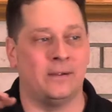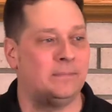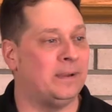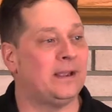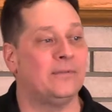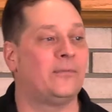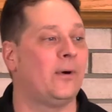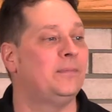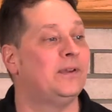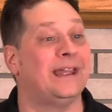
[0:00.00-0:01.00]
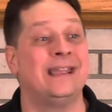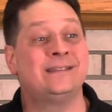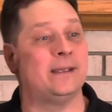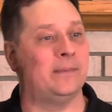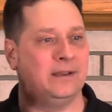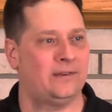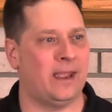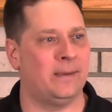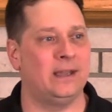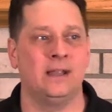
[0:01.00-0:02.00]
uh, be conformed to his image.
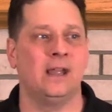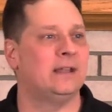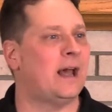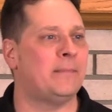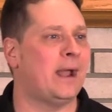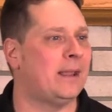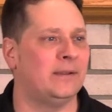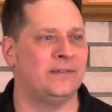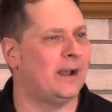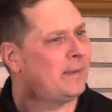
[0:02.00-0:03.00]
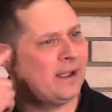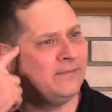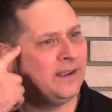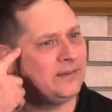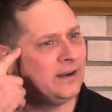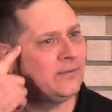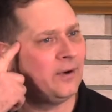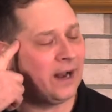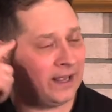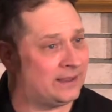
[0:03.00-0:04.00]
Amen? Not my image, not my vision of
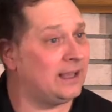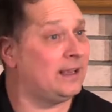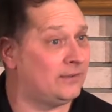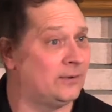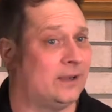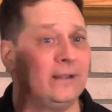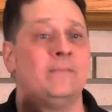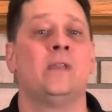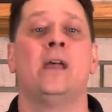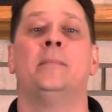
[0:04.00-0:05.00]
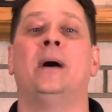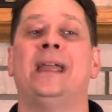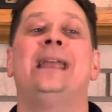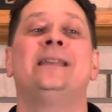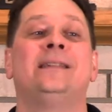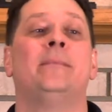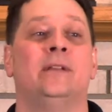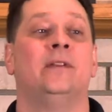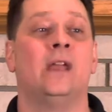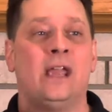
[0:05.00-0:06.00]
what I think he's doing, but his
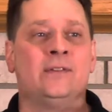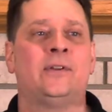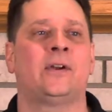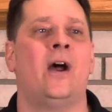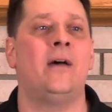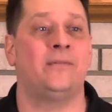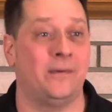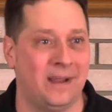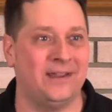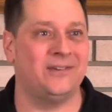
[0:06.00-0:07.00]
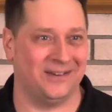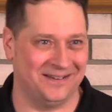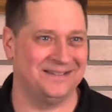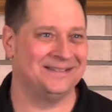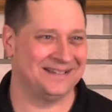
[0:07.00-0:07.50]
image. It's a confirmation.